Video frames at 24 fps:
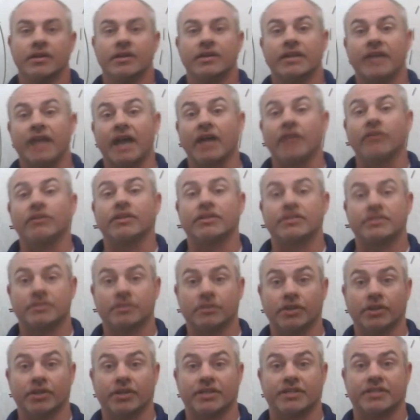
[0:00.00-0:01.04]
Now let's
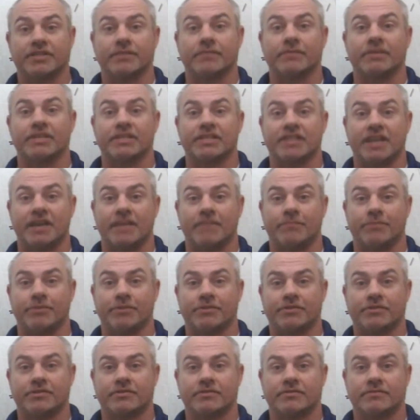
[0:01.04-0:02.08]
look at some
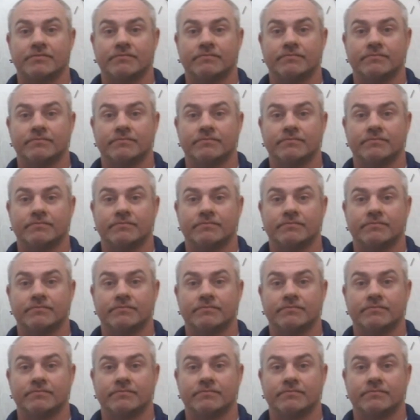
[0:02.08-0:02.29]
examples.